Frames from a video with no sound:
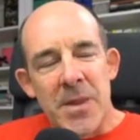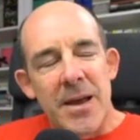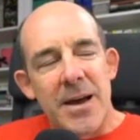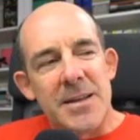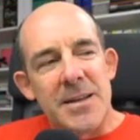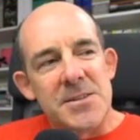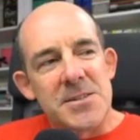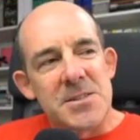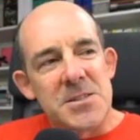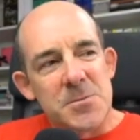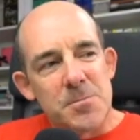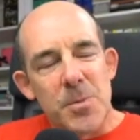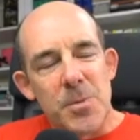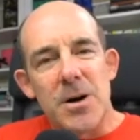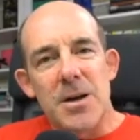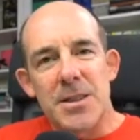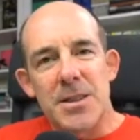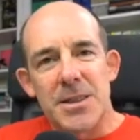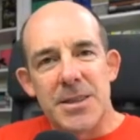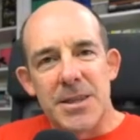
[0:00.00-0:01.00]
and
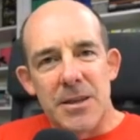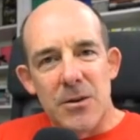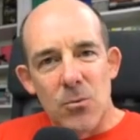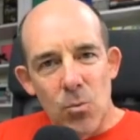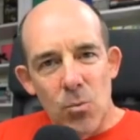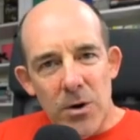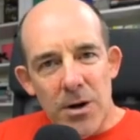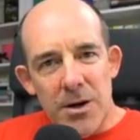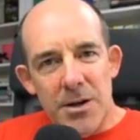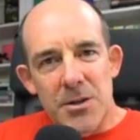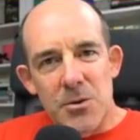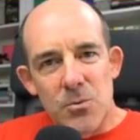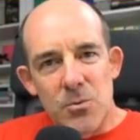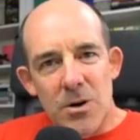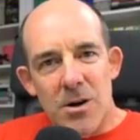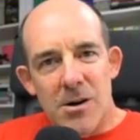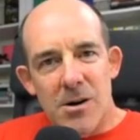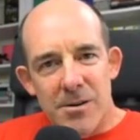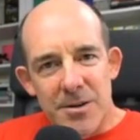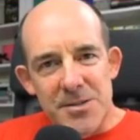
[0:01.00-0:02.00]
spot that where you
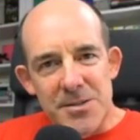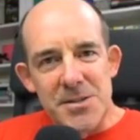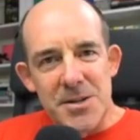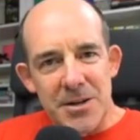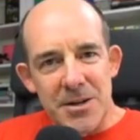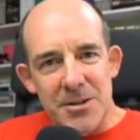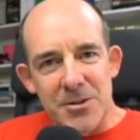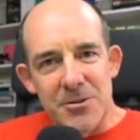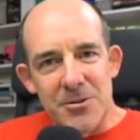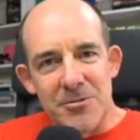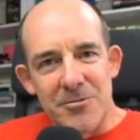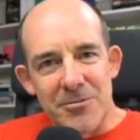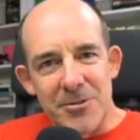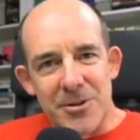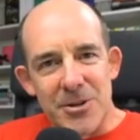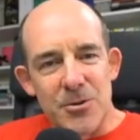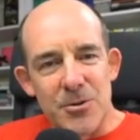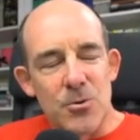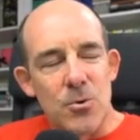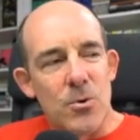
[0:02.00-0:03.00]
are is not good for
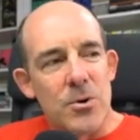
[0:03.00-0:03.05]
you